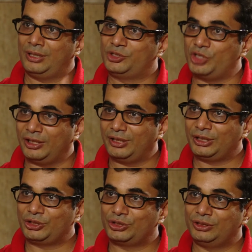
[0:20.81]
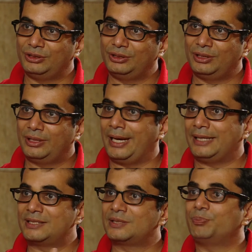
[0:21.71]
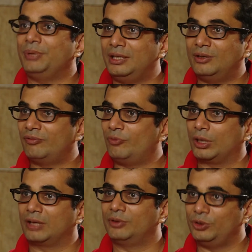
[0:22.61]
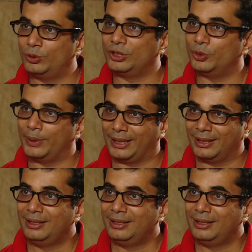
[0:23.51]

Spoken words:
generation and speed of whatever you are doing.